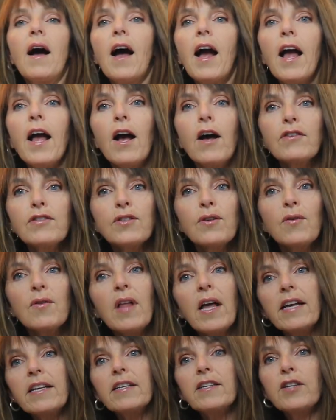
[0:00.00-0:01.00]
I also
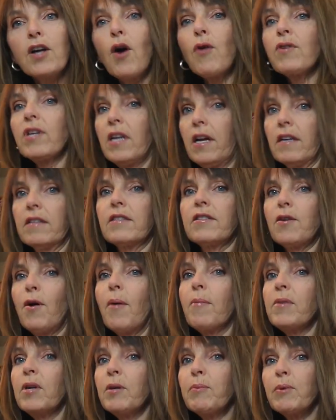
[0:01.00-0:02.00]
like coconut, so
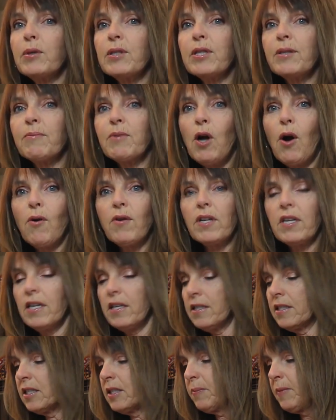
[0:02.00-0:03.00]
I'm gonna put some
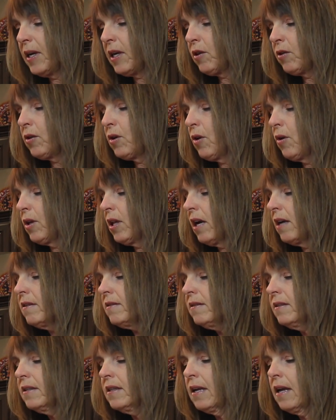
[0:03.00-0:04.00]
coconut into my granola.
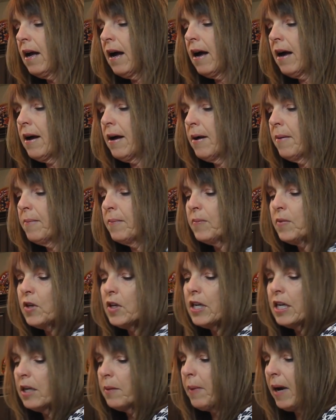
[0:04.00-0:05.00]
You
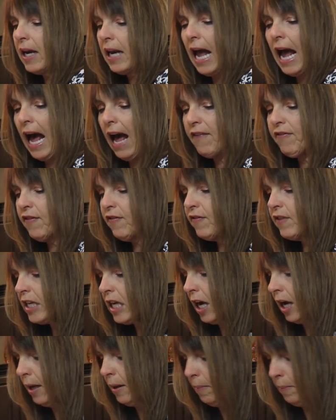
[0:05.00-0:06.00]
need about 1/2
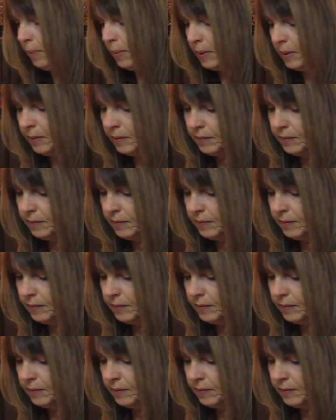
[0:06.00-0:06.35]
cup.